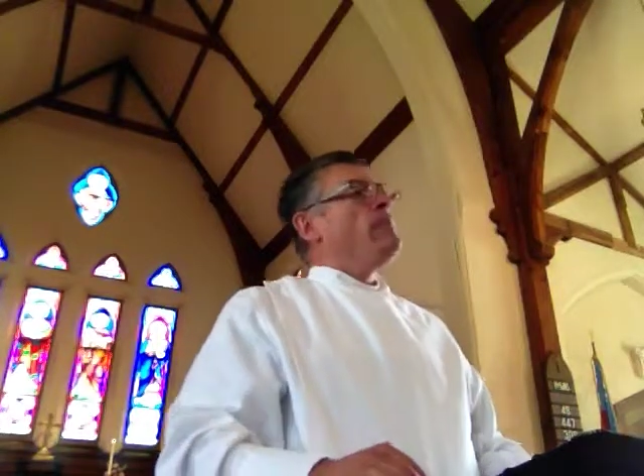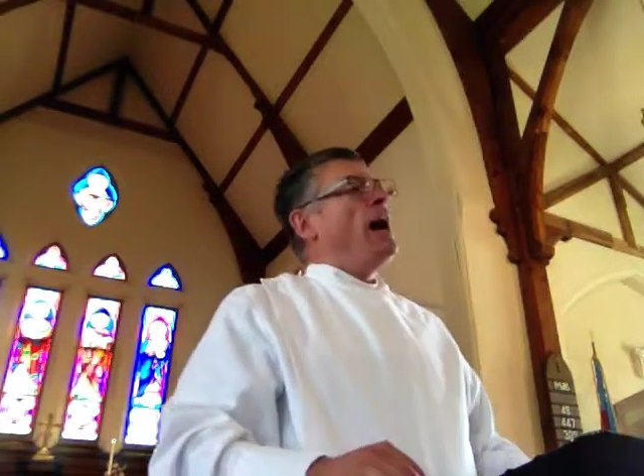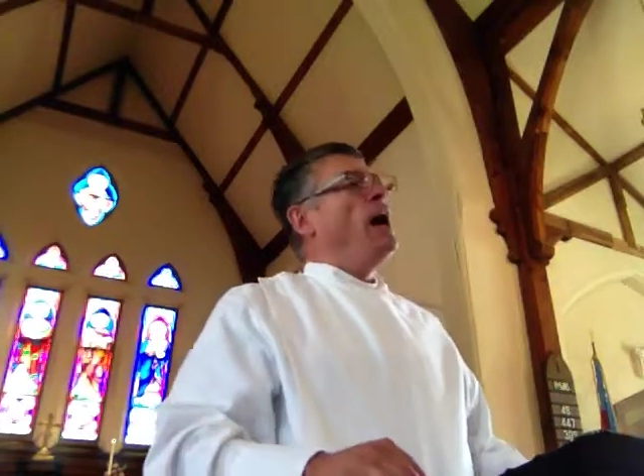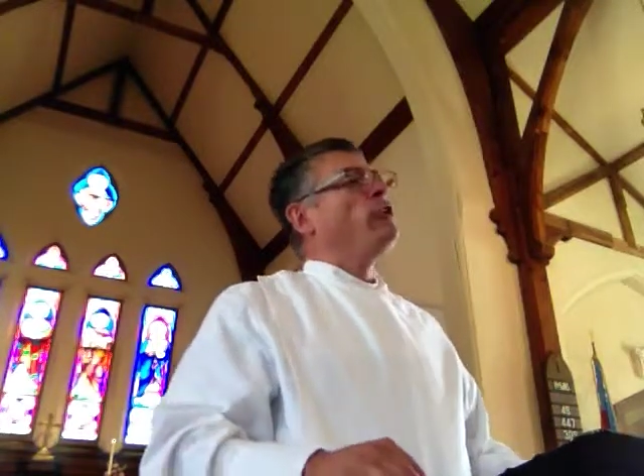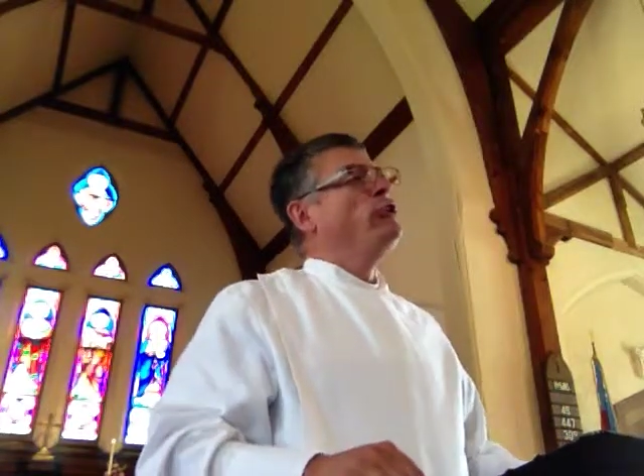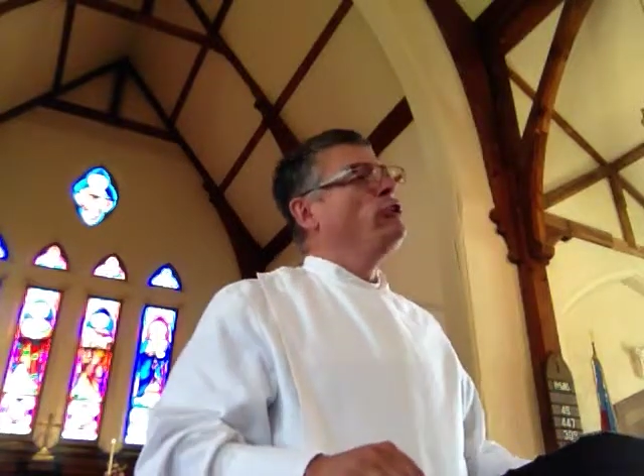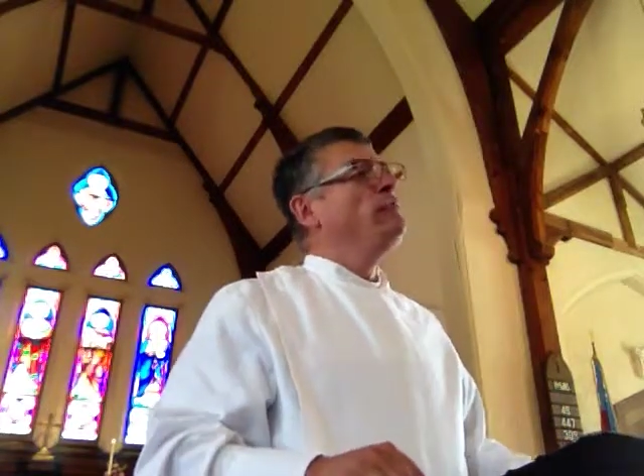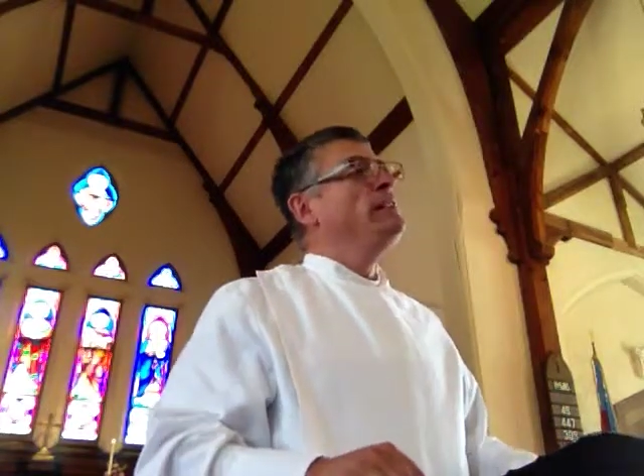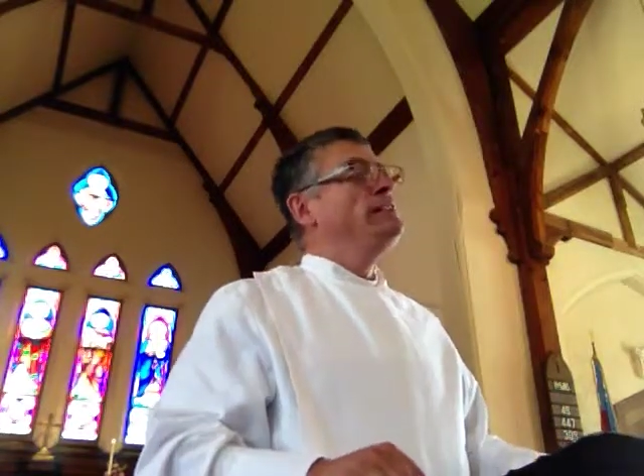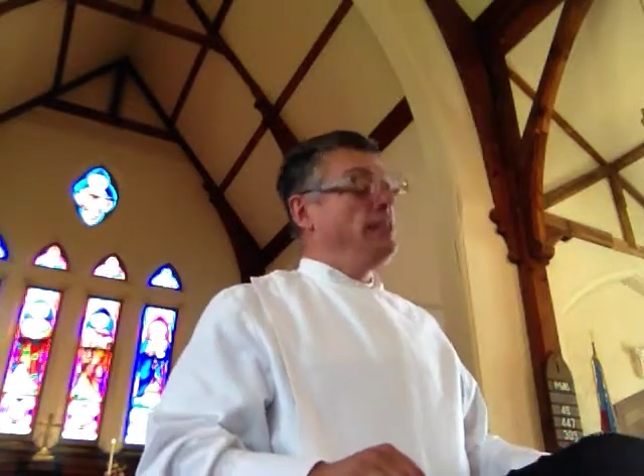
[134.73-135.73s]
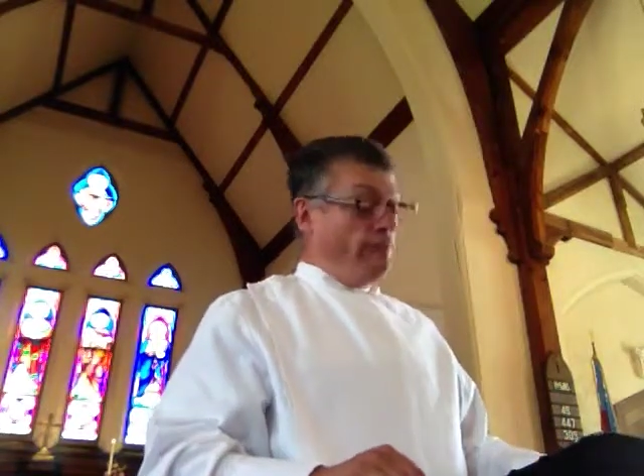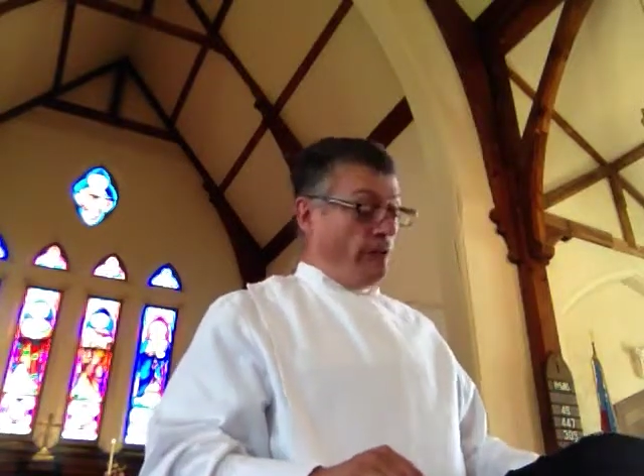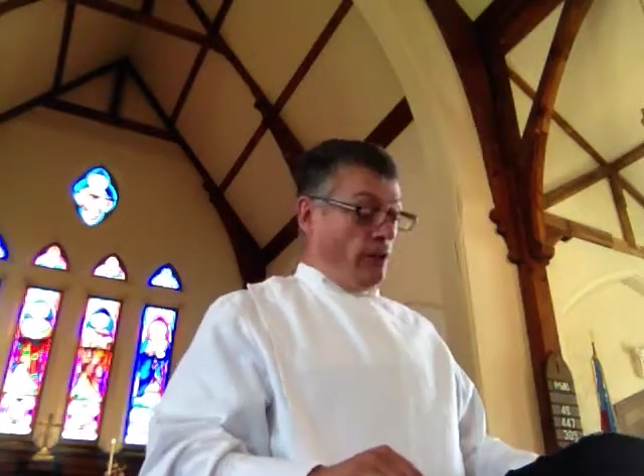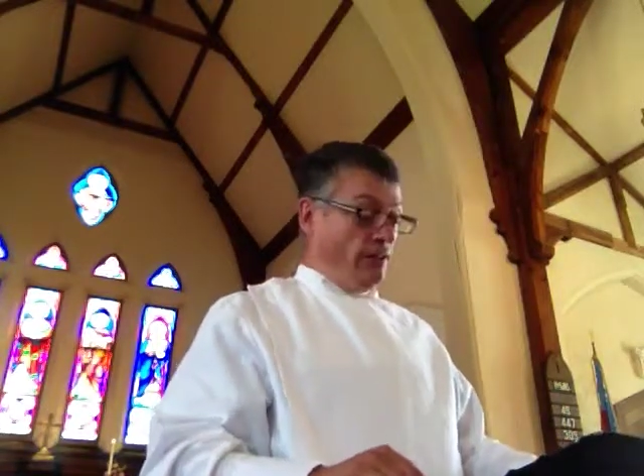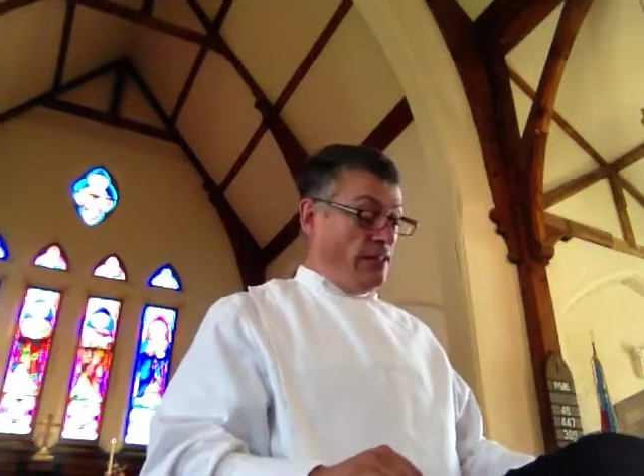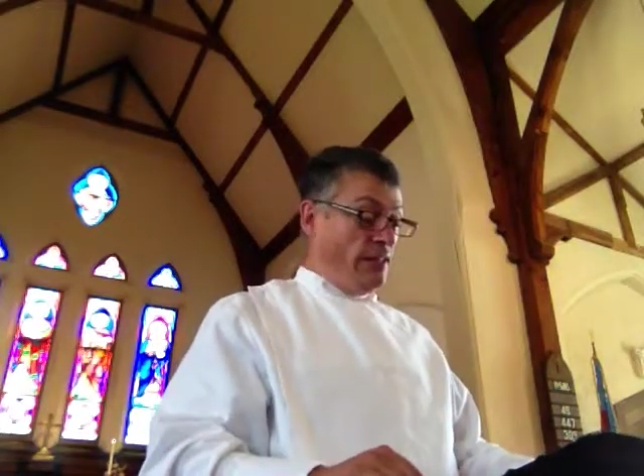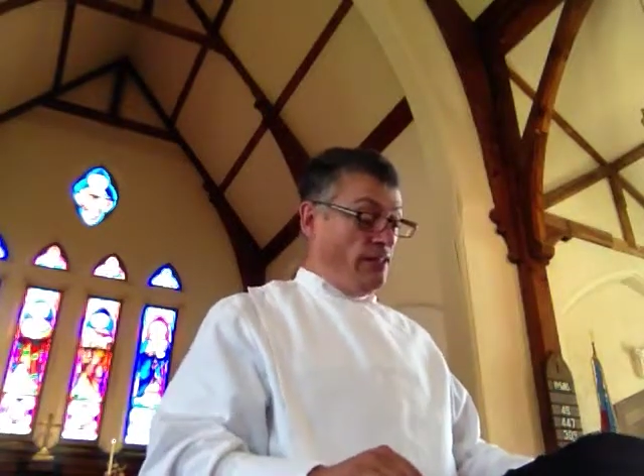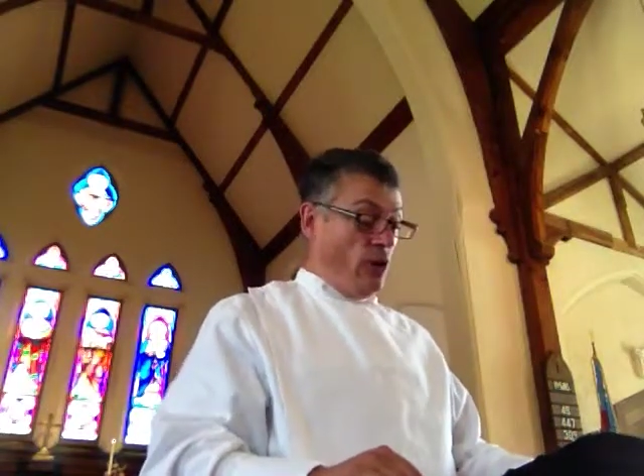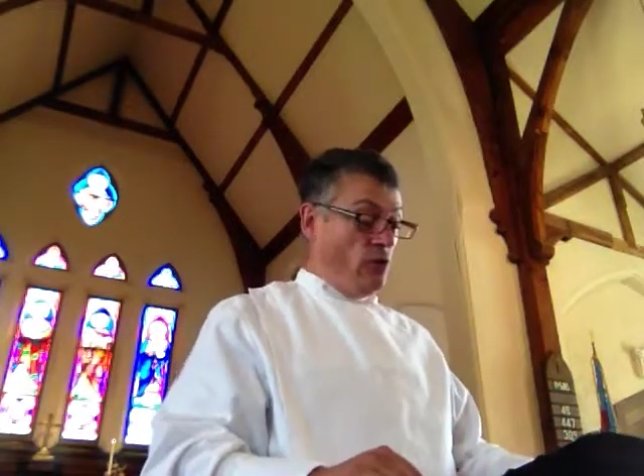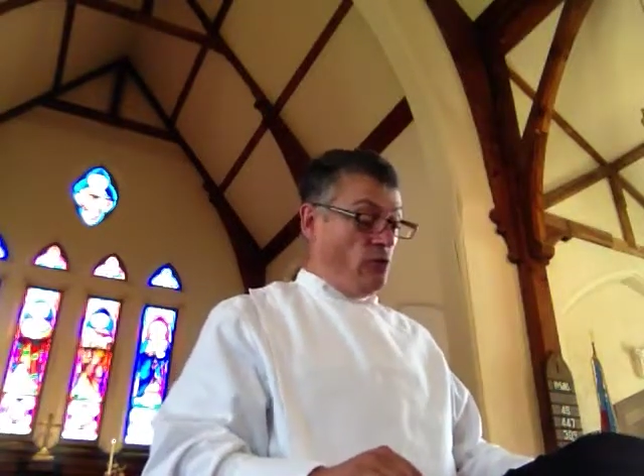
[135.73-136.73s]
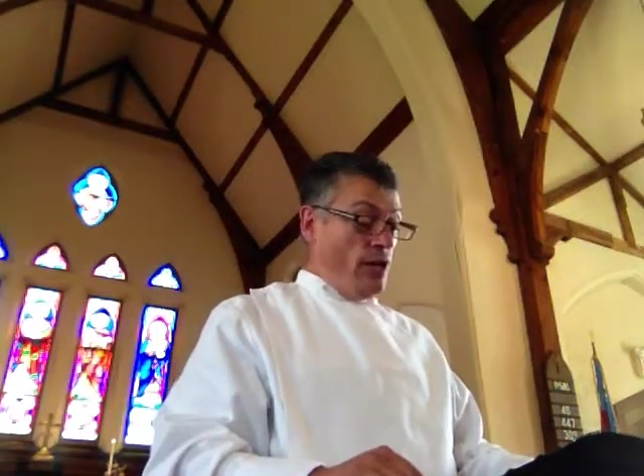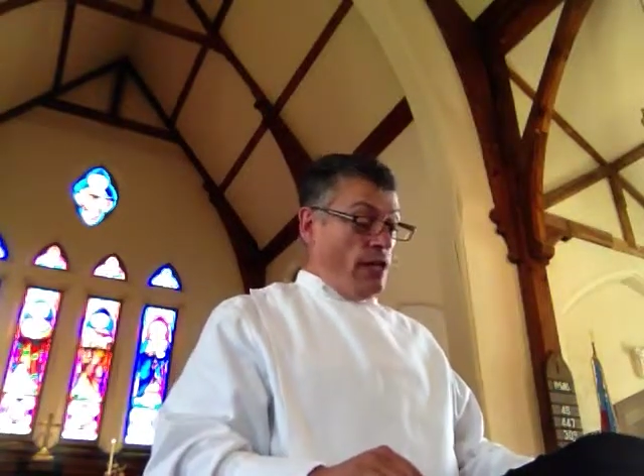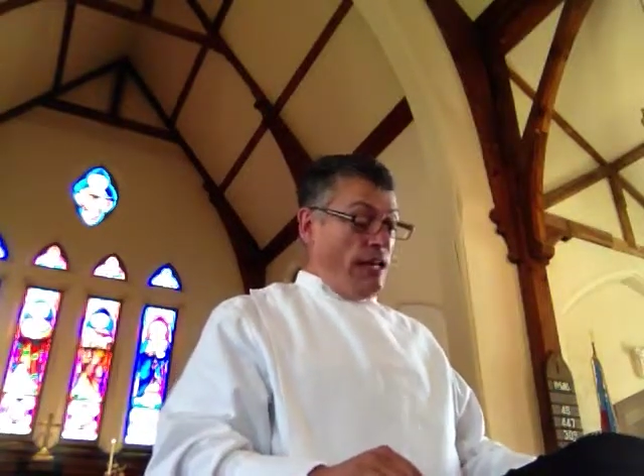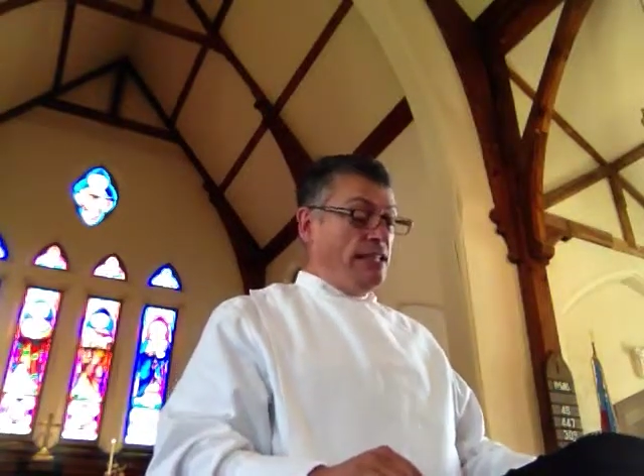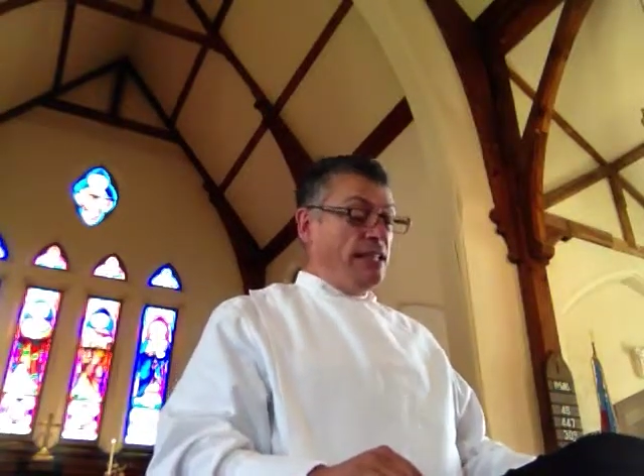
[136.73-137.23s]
Our human difficulty, though, is